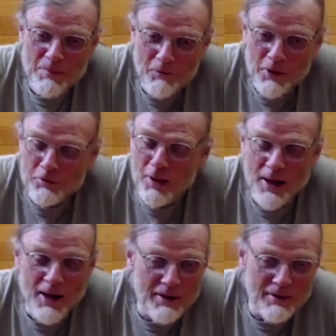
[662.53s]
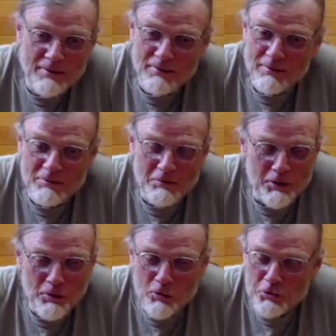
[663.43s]
We
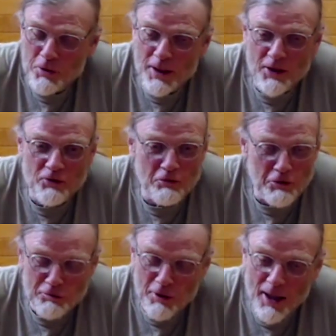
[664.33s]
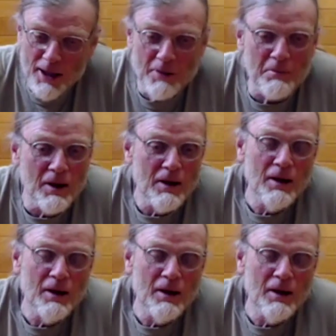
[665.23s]
grow trees and we train them,